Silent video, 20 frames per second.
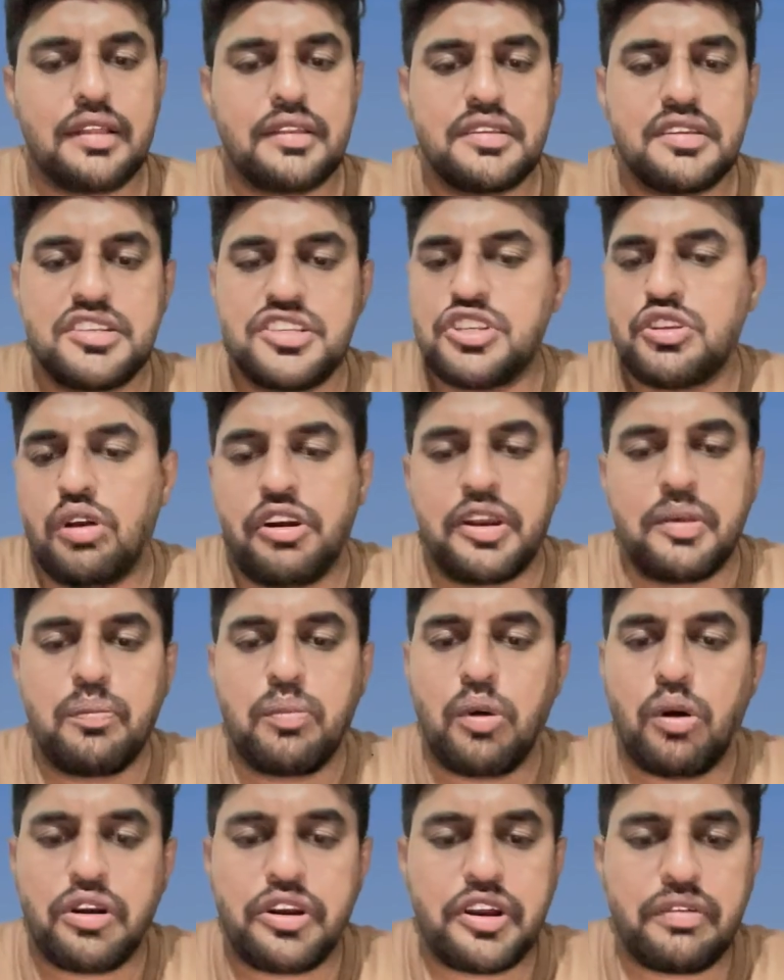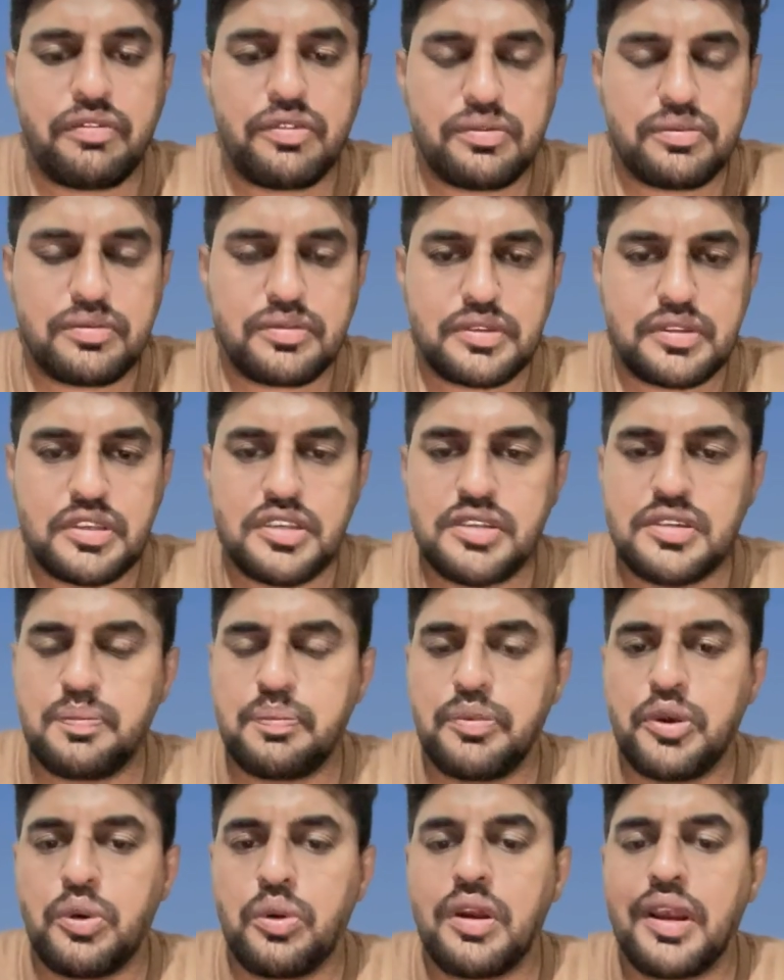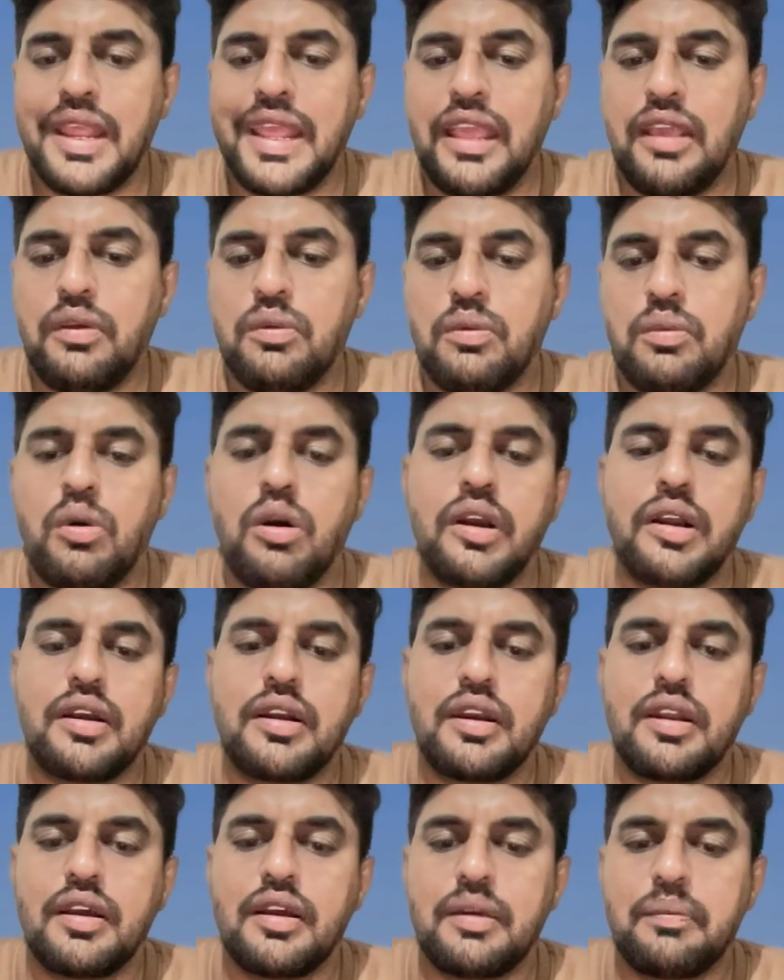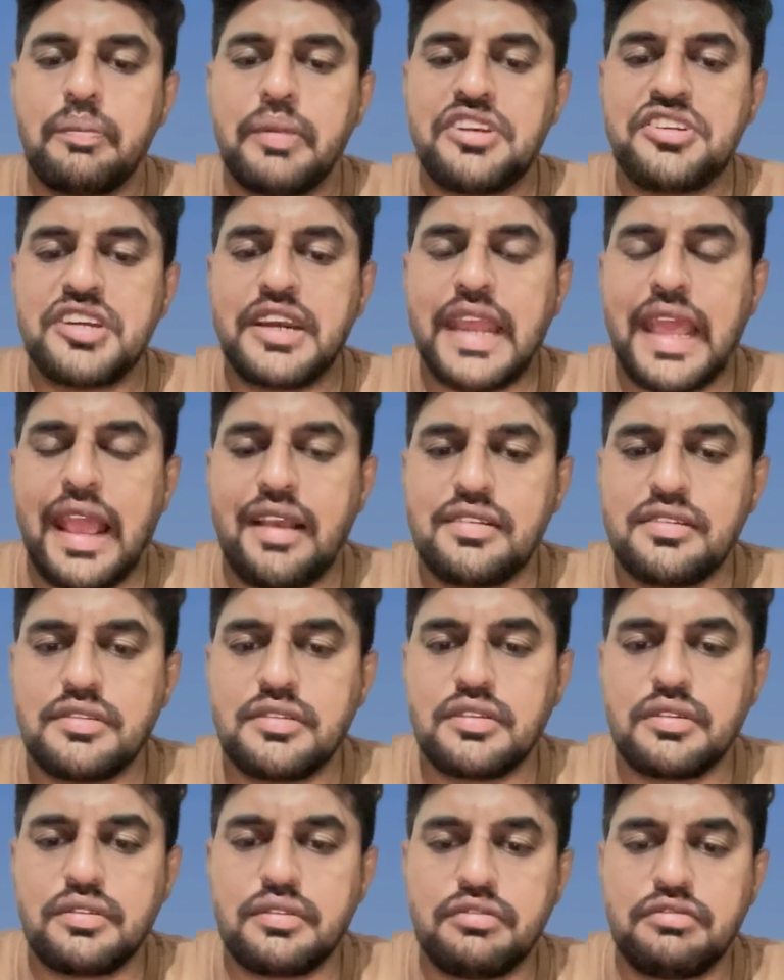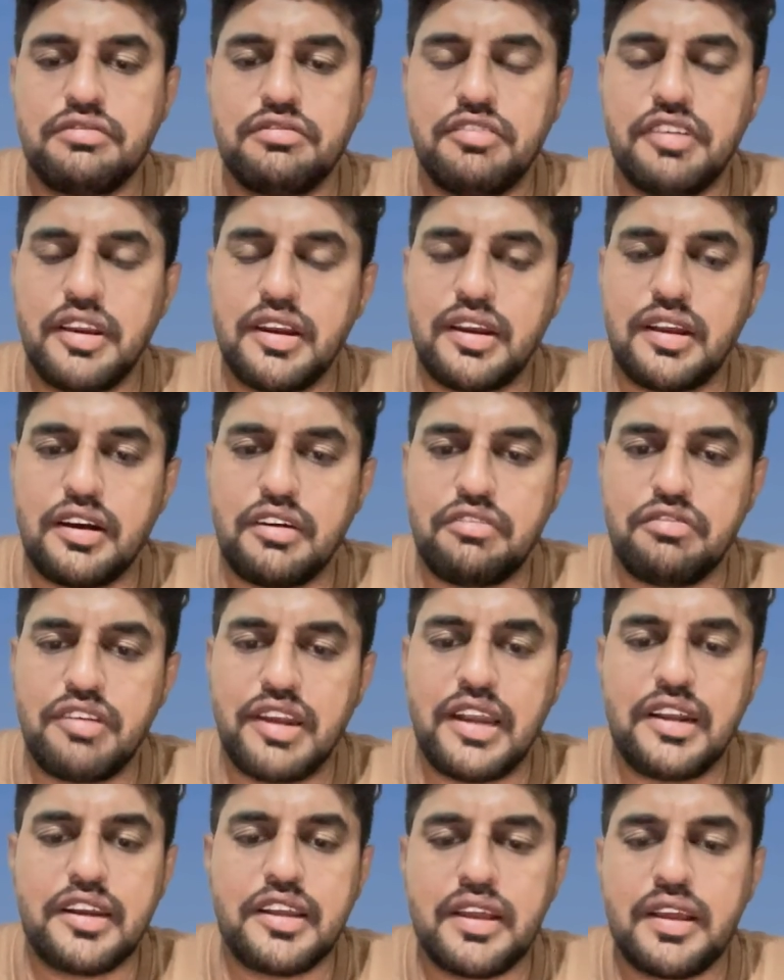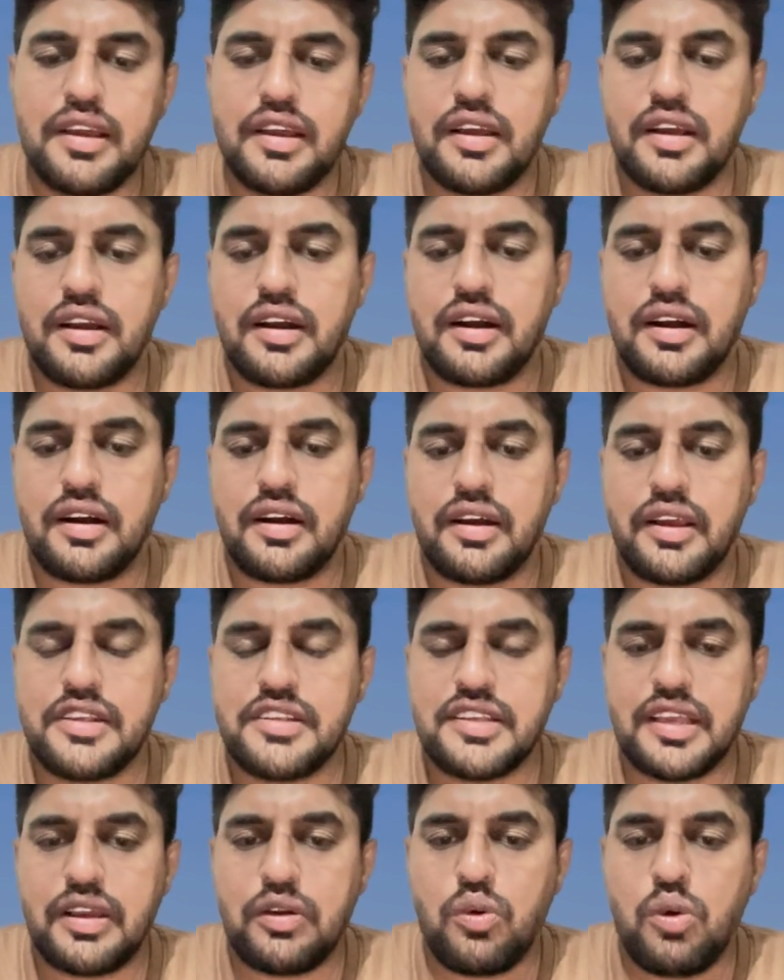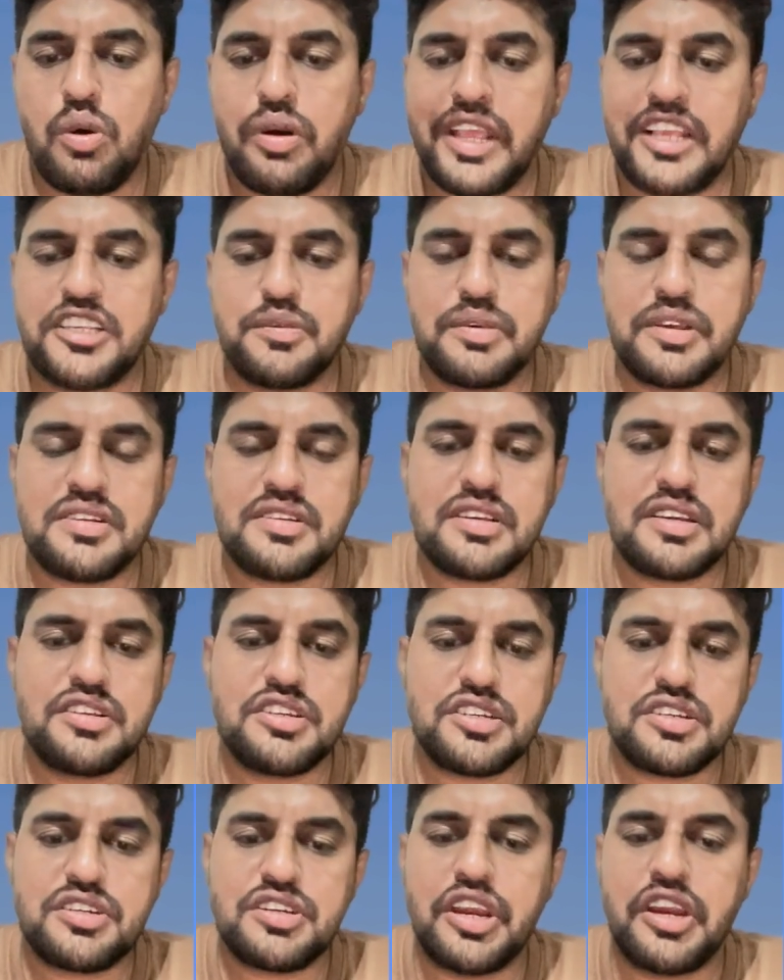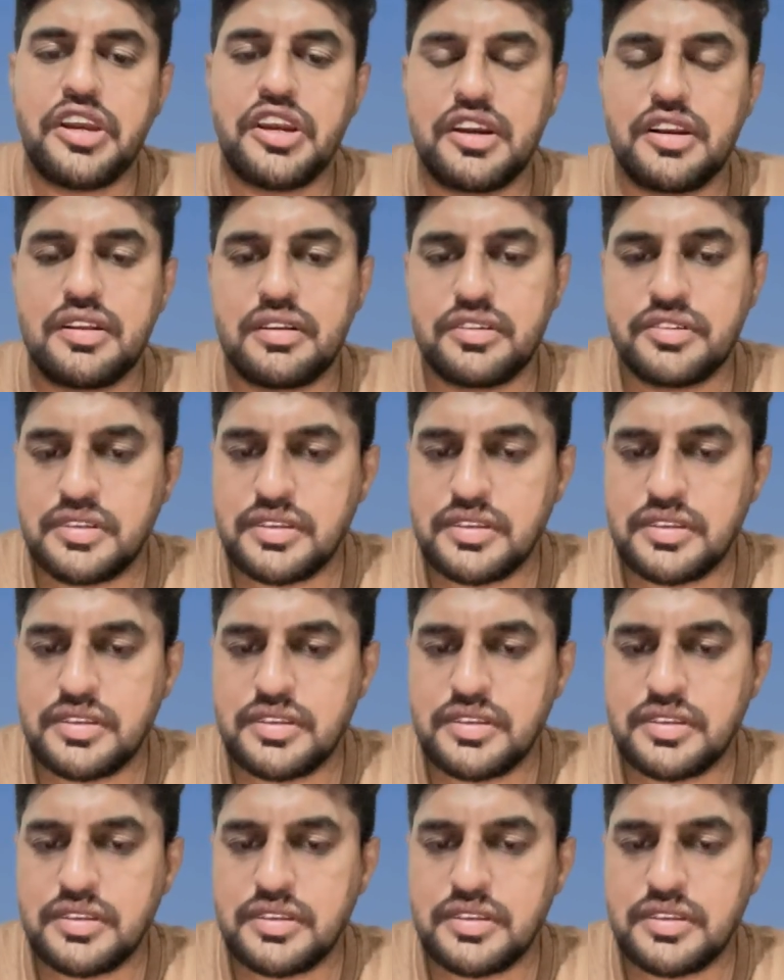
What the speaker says: This is not a bot review. This is purely what patient has felt, his own experience. He just shared it.